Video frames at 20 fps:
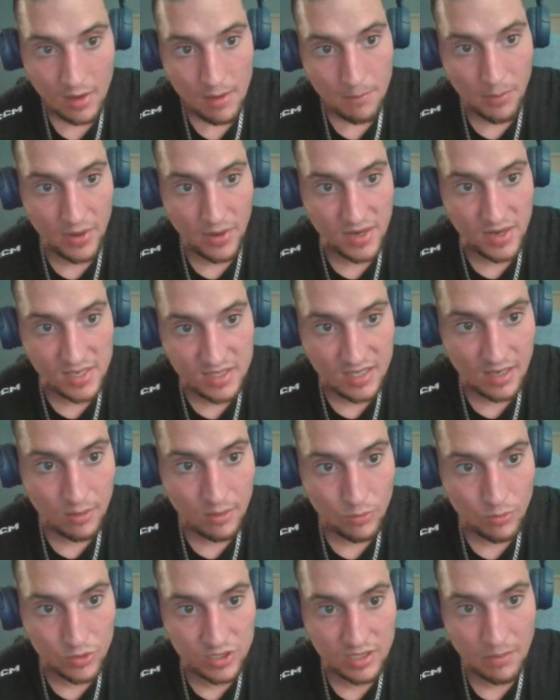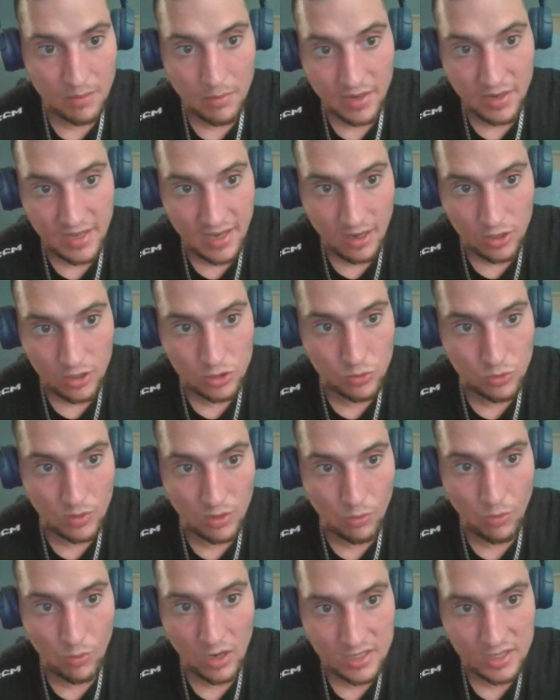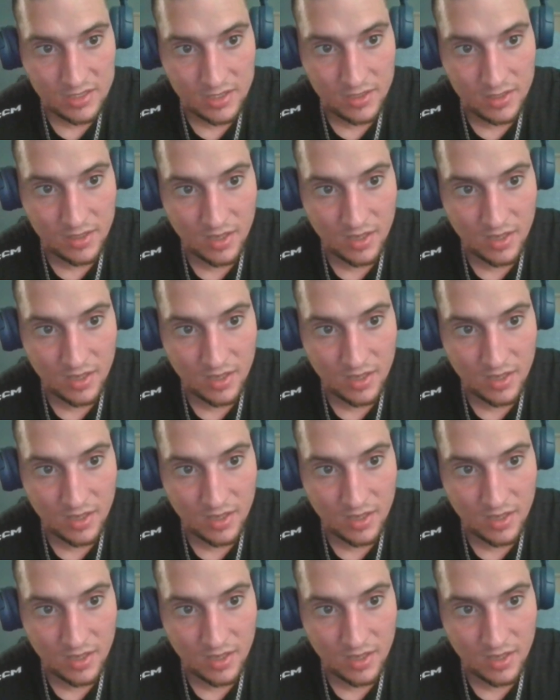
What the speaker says: But he said it was somebody else when it wasn't.